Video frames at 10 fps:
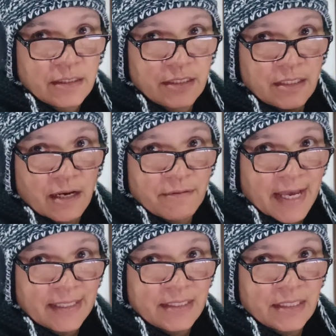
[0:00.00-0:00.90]
the
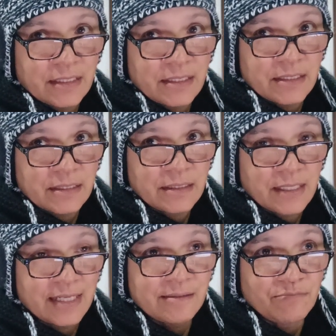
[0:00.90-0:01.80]
directors,
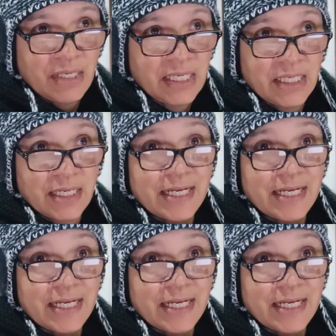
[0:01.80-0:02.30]
that's me